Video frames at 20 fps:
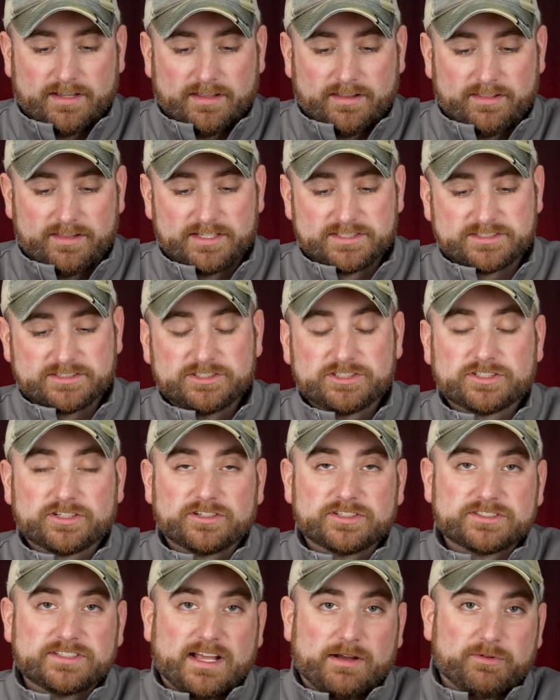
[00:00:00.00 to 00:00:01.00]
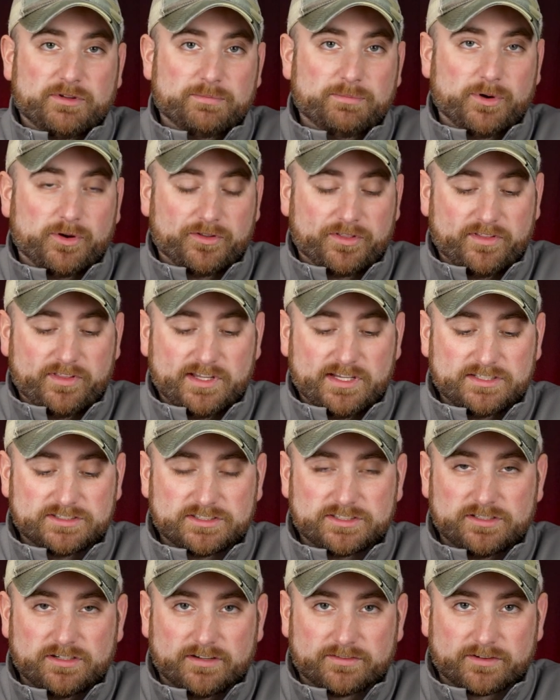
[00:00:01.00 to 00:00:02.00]
This ensures that with both of these
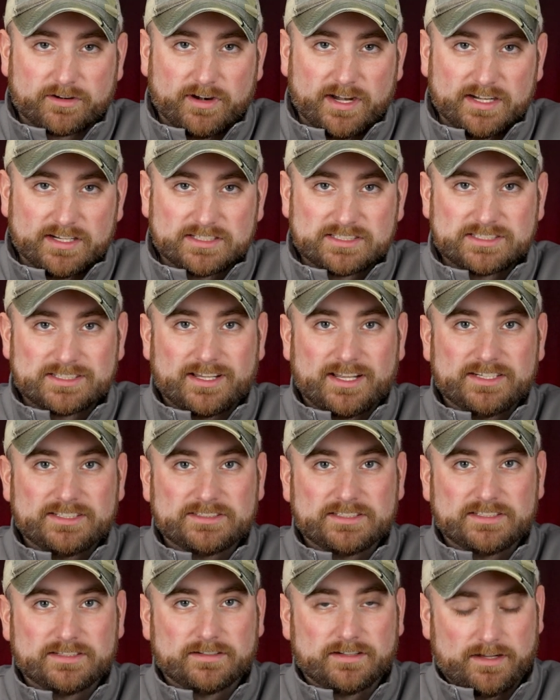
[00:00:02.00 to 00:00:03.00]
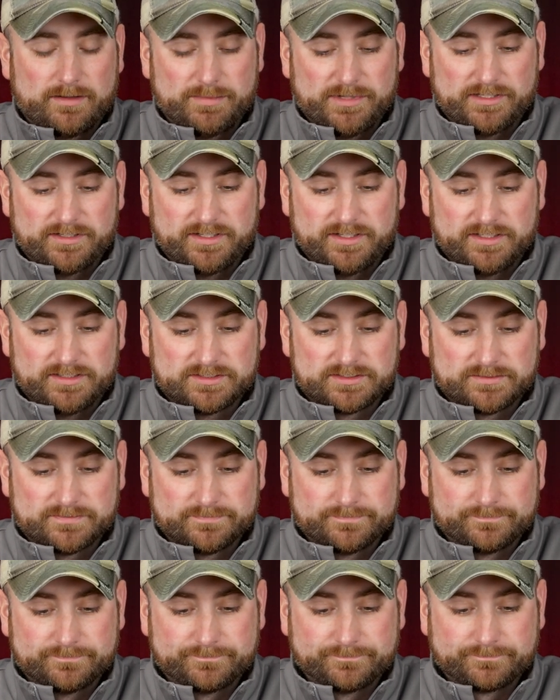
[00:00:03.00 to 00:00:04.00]
you have great slicing abilities.
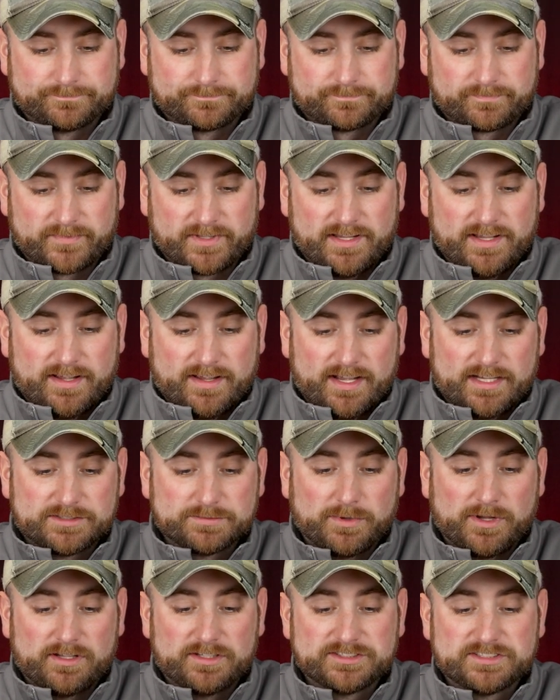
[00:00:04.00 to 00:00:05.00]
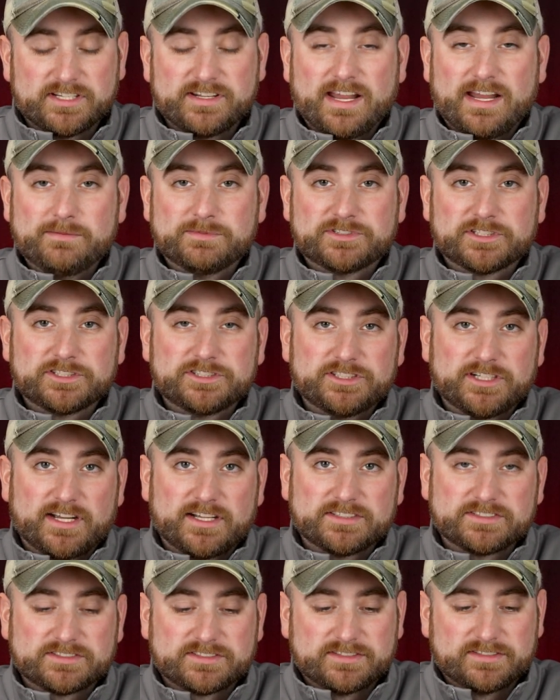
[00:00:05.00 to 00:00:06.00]
As well as the name
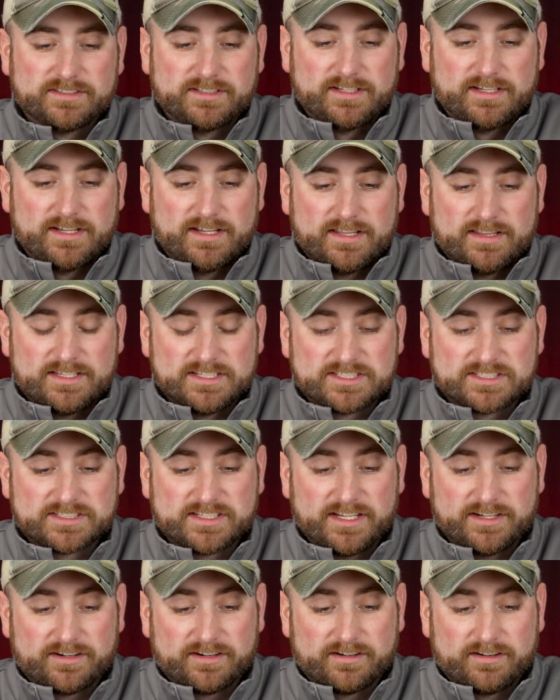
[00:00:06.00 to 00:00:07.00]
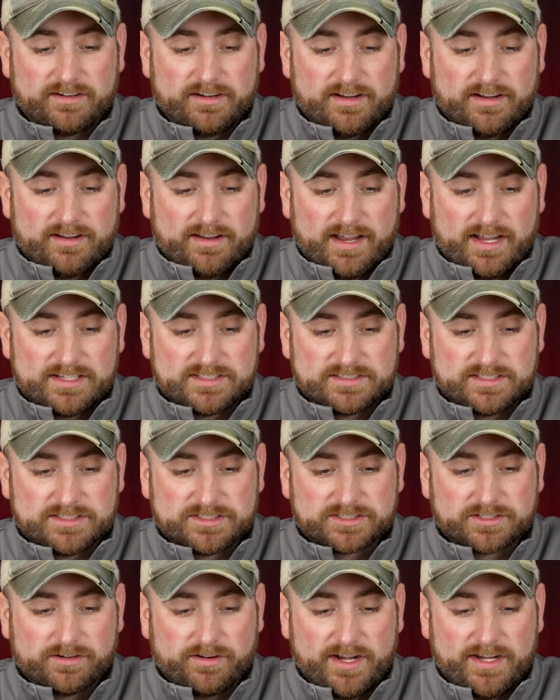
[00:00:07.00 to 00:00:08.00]
suggests, the Skinner has
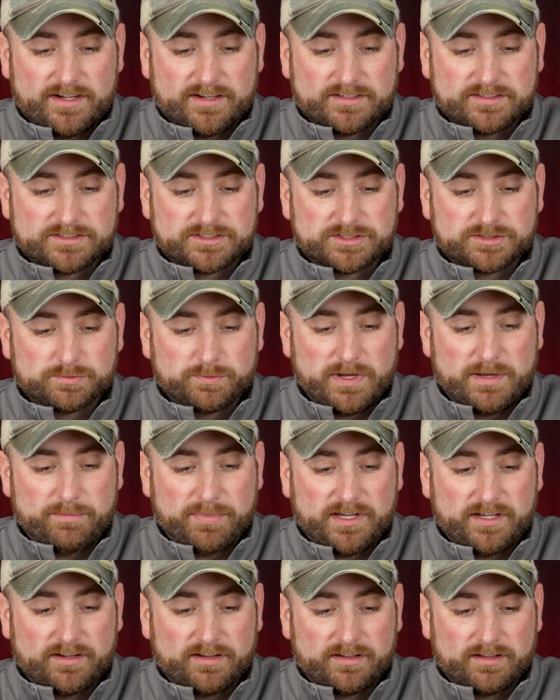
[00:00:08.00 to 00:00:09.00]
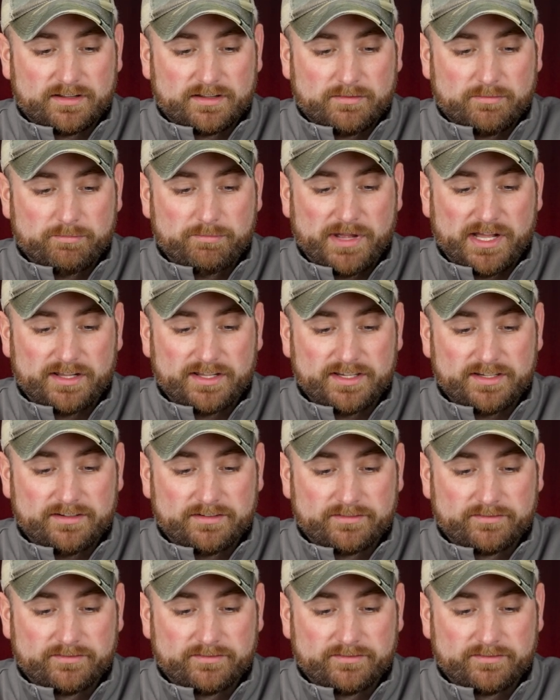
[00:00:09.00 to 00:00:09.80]
this great sweeping belly